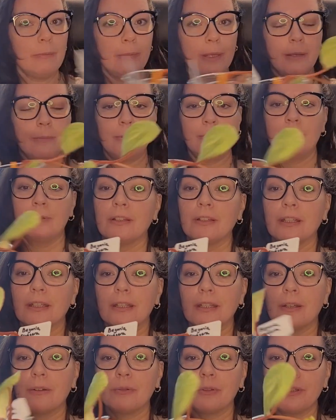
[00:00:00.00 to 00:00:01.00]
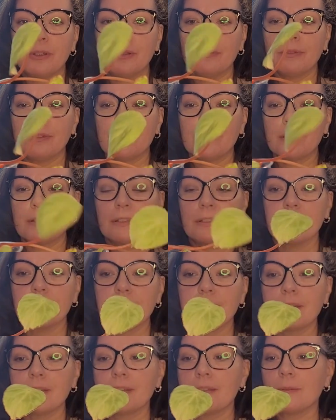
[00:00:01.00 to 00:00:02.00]
Look at how cute this
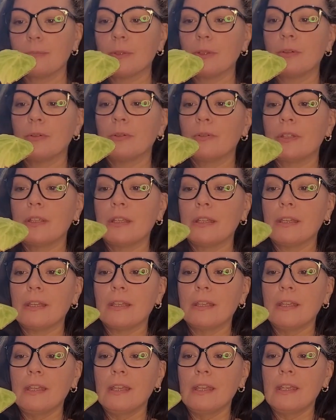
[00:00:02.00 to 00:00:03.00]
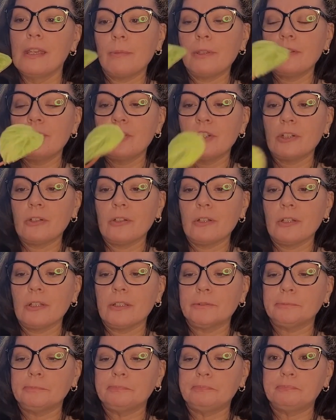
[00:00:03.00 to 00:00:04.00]
is. This is Begonia
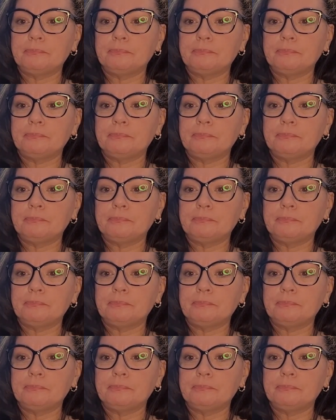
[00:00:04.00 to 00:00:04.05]
Bridgerton.